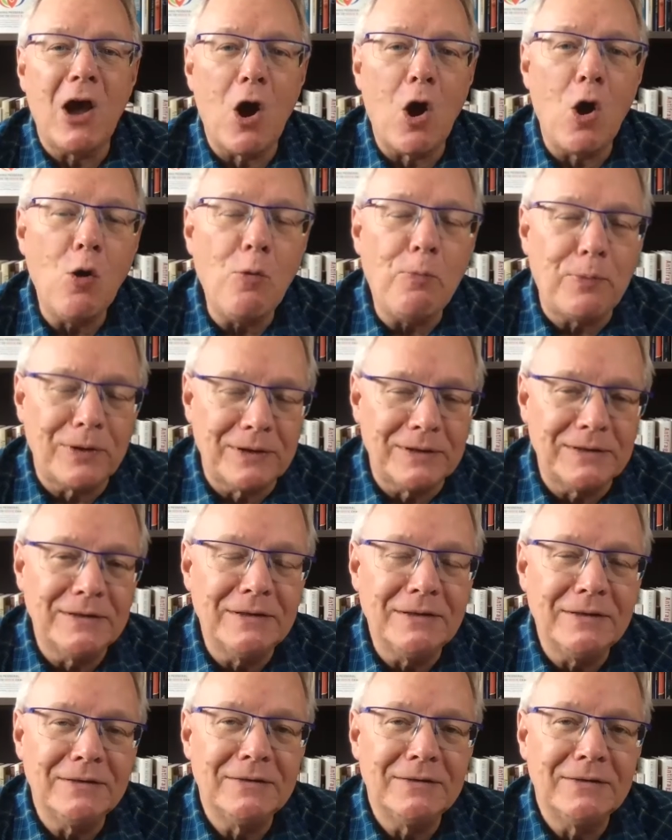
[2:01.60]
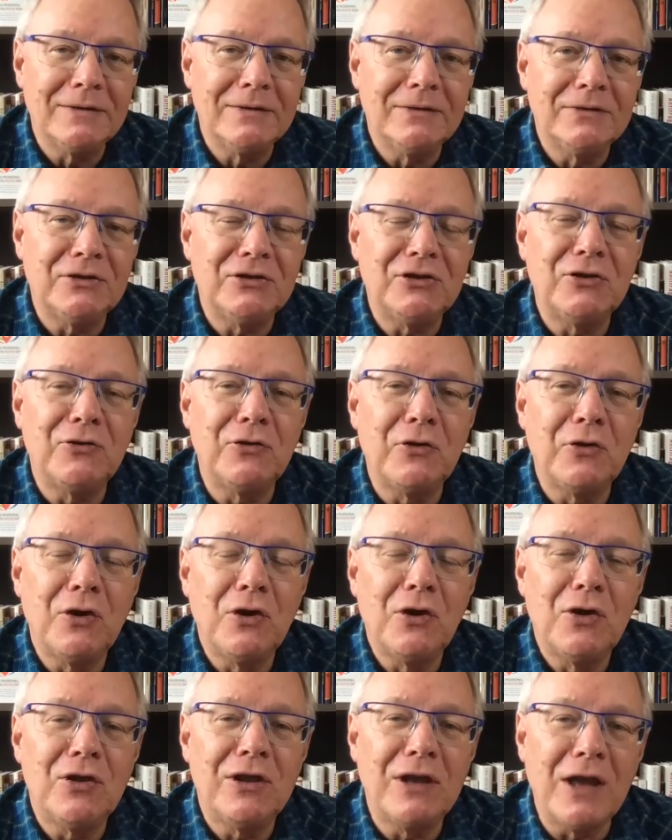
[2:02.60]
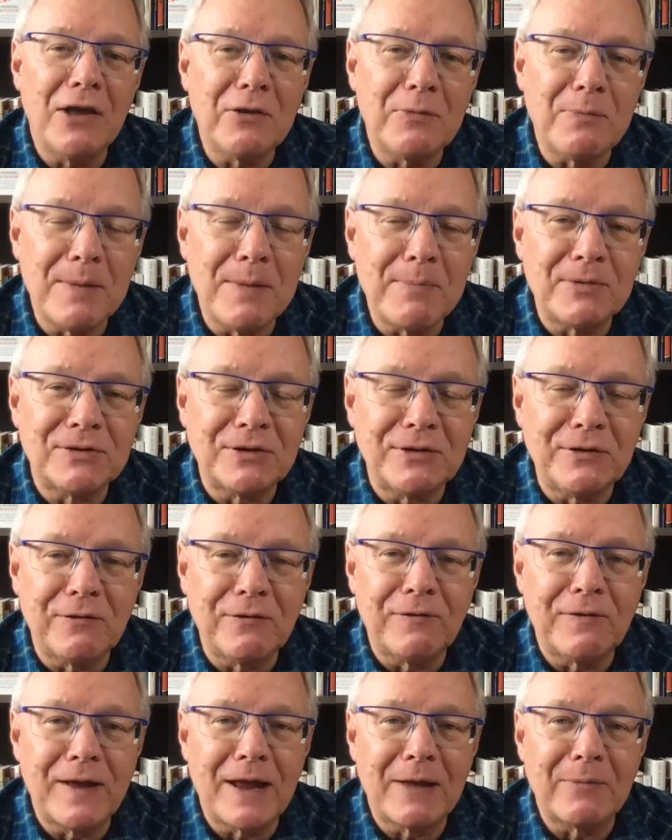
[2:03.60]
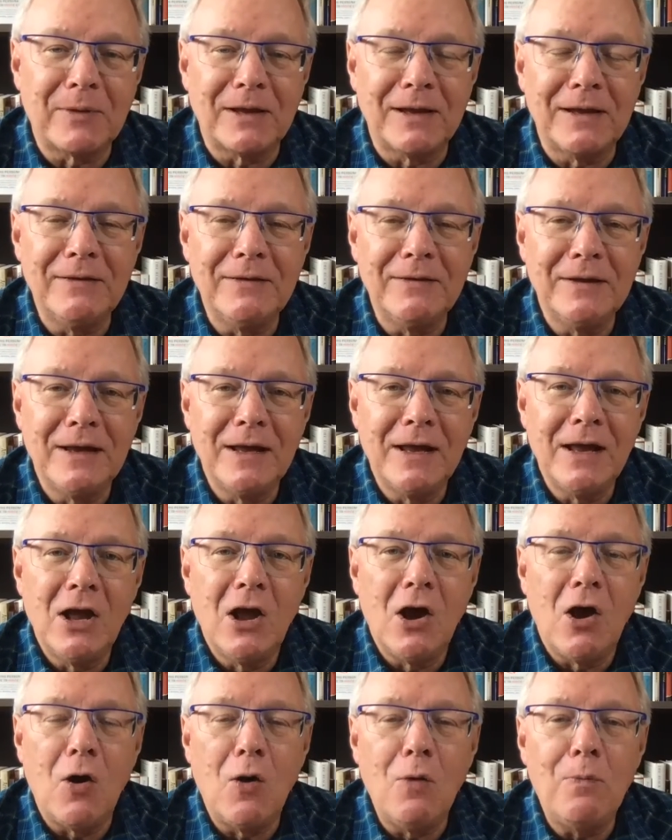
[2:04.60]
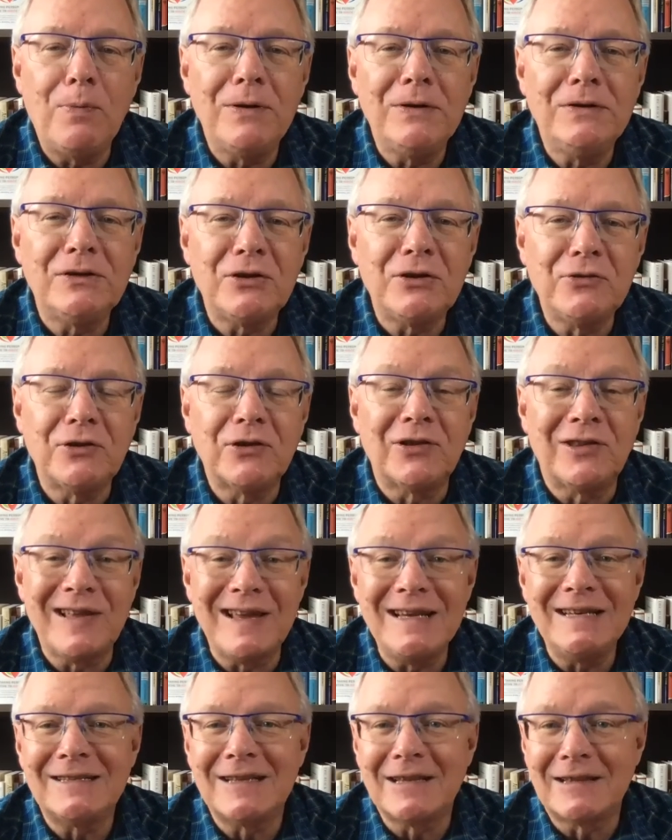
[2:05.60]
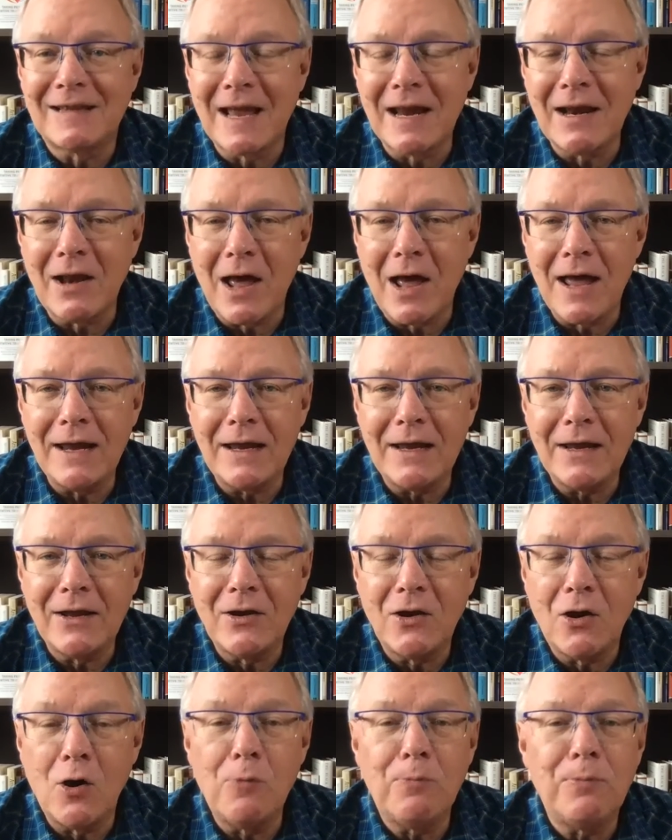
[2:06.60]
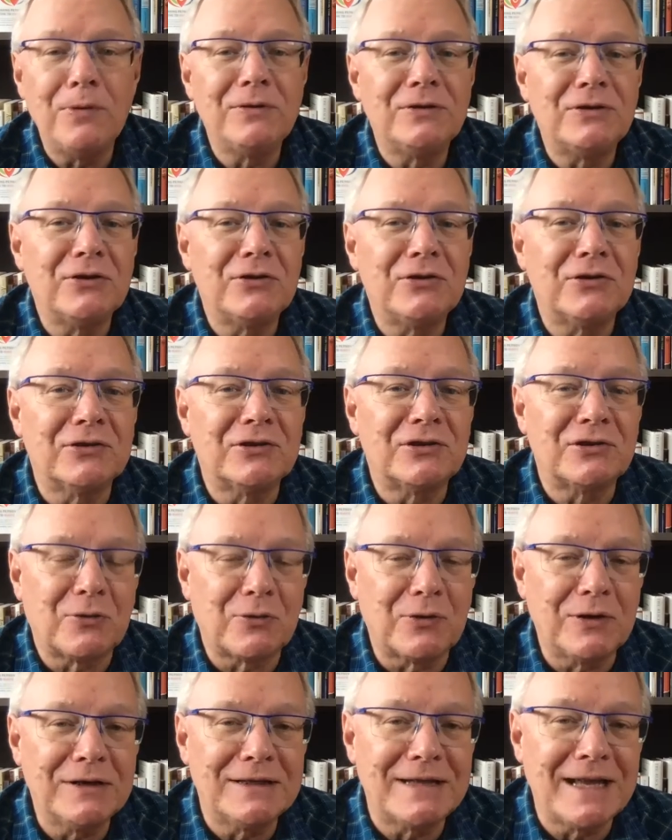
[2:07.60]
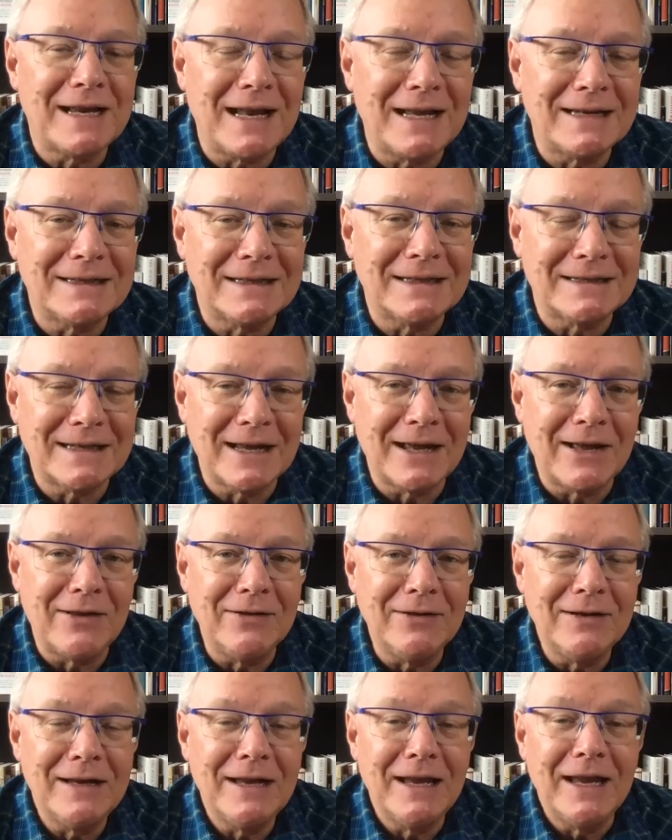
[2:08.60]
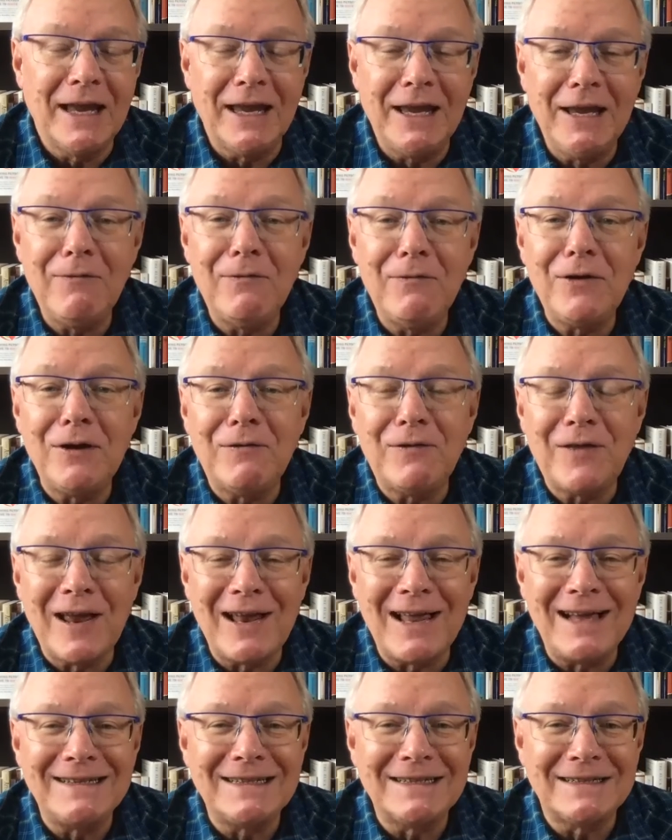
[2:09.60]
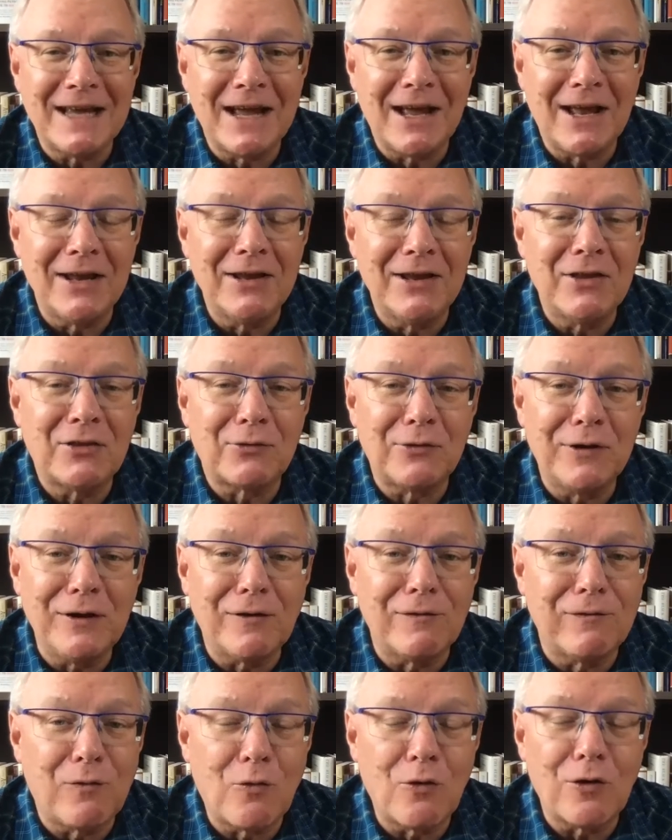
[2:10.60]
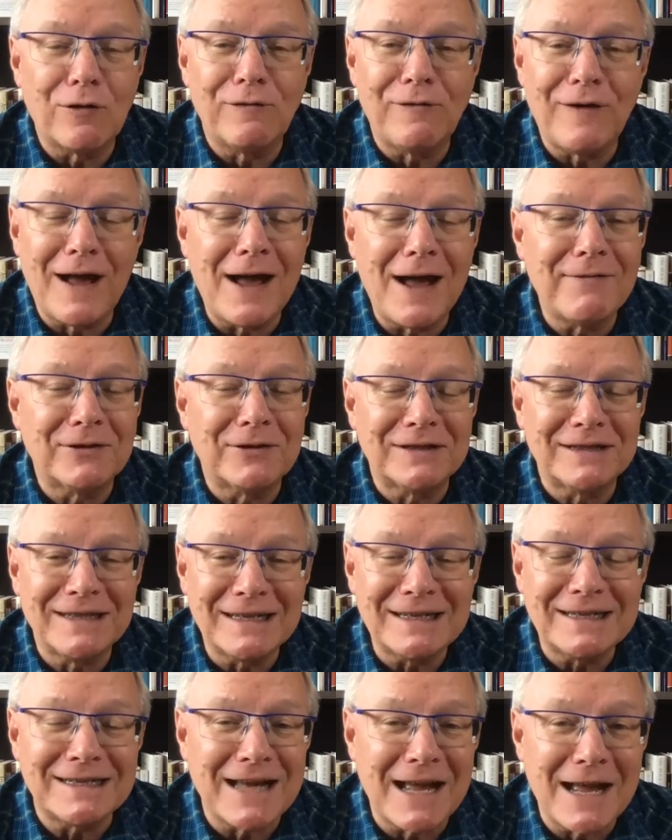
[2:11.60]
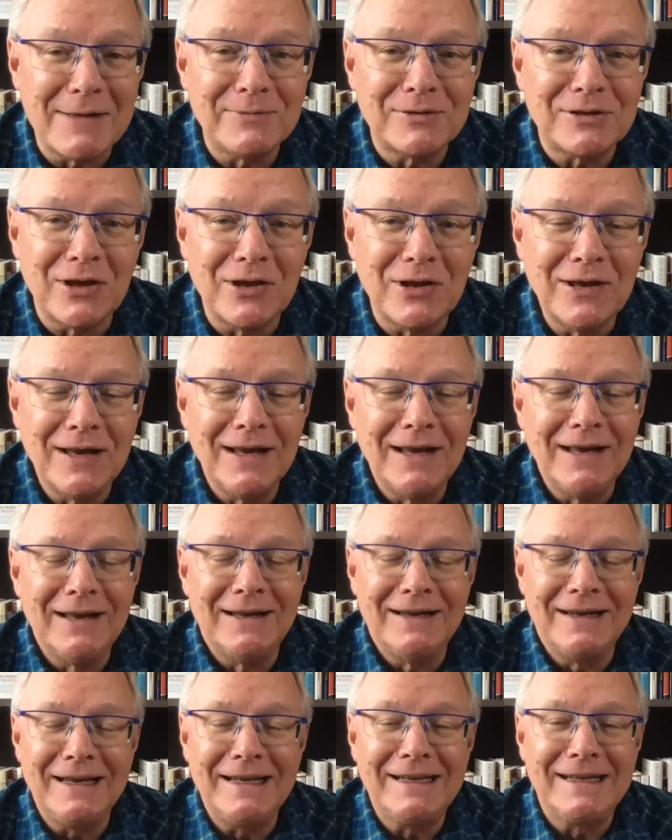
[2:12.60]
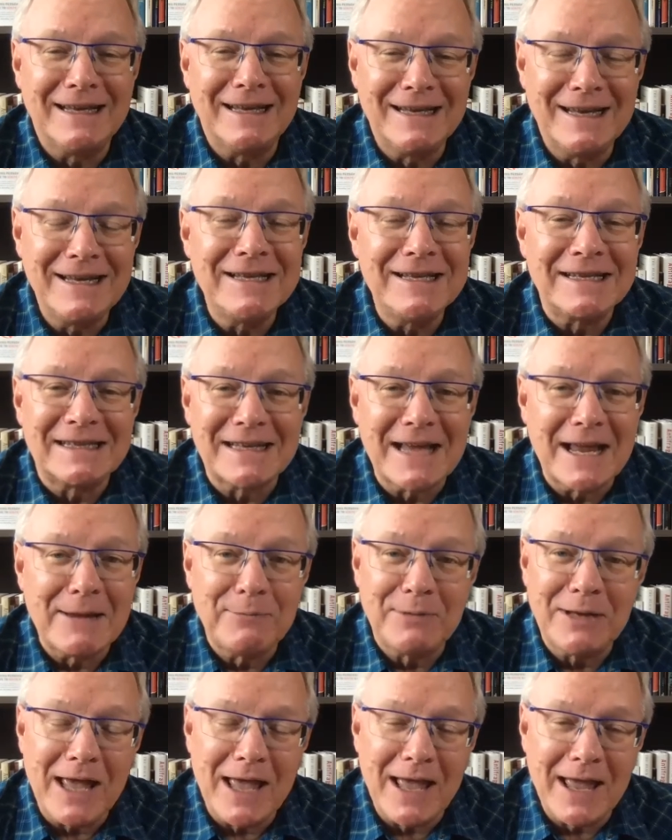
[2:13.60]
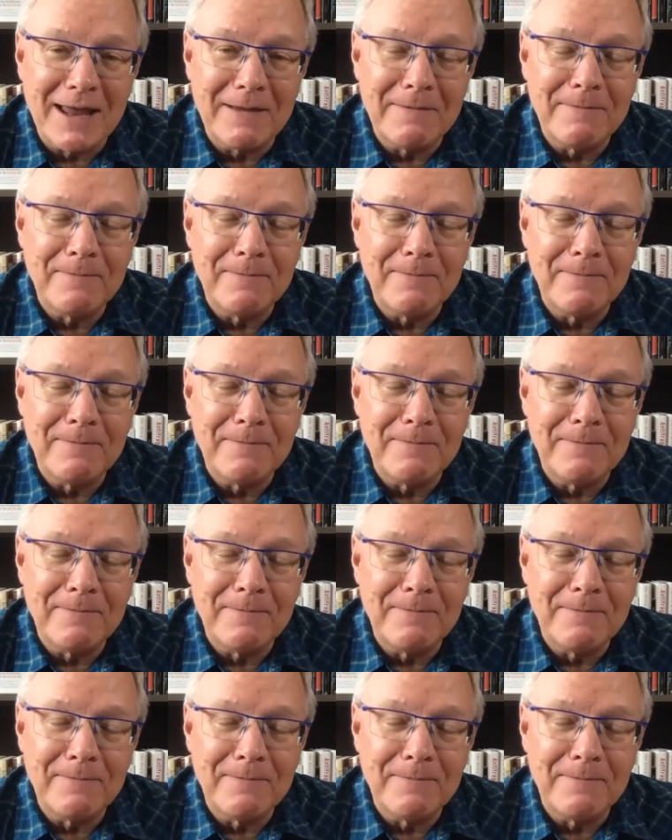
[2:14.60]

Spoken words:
open to the other members of your family, open to the things that they like, open to the stories they like to tell, even if they like to tell it 3 or 4 or 5 or 6 times in the same day.